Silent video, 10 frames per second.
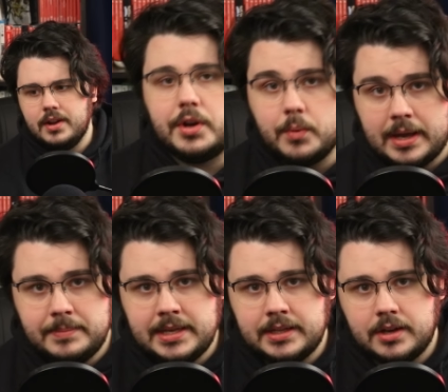What do I
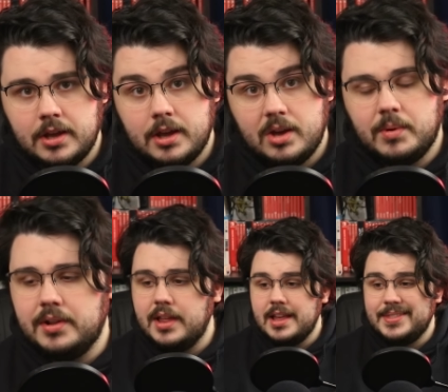mean?
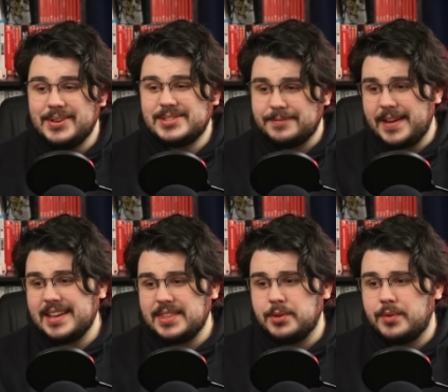Well, there's the
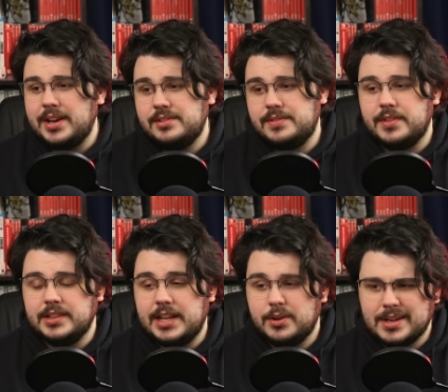fact that the writers of the
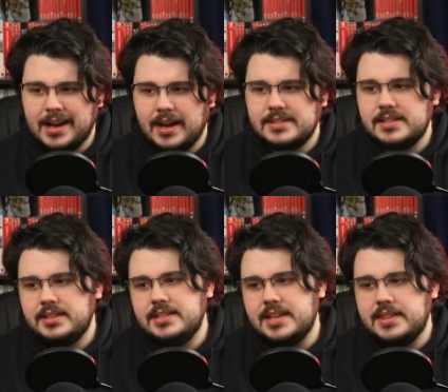letter
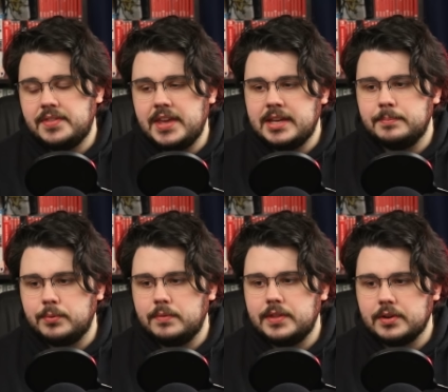constantly say that they can
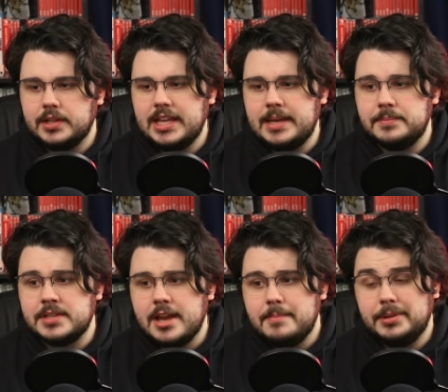prove their
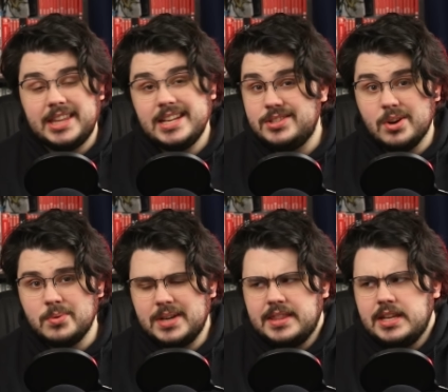claims, but they
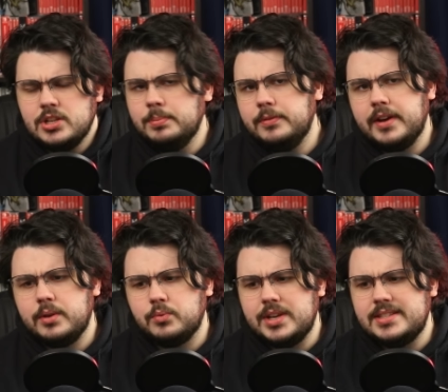don't, and they don't provide
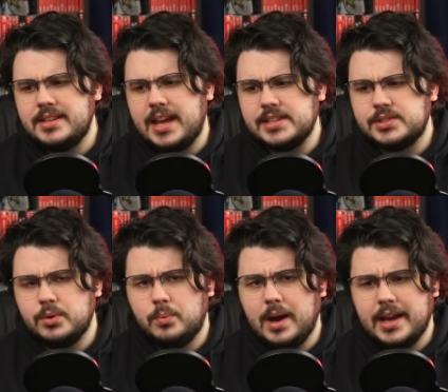a reason as
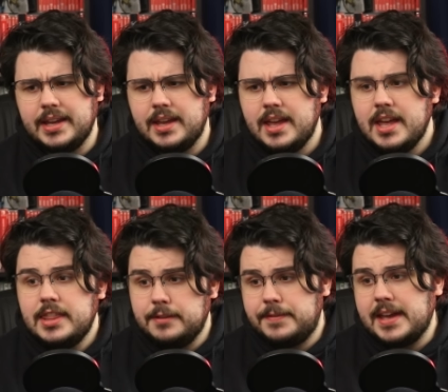to why.
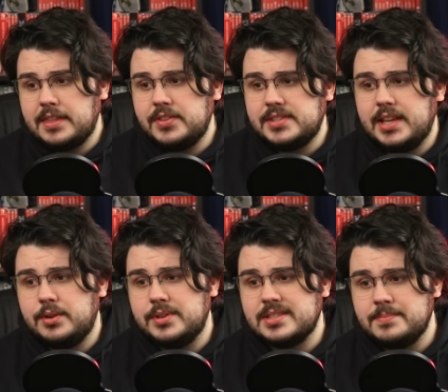The fact that this
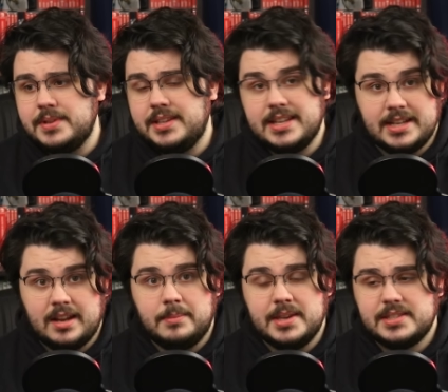letter is completely
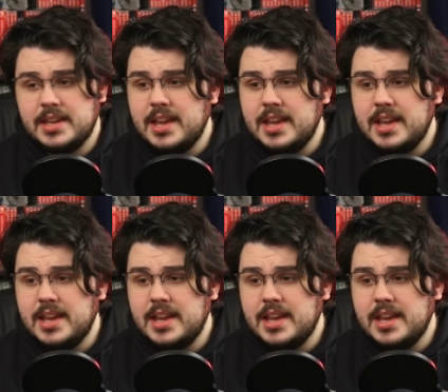anonymous,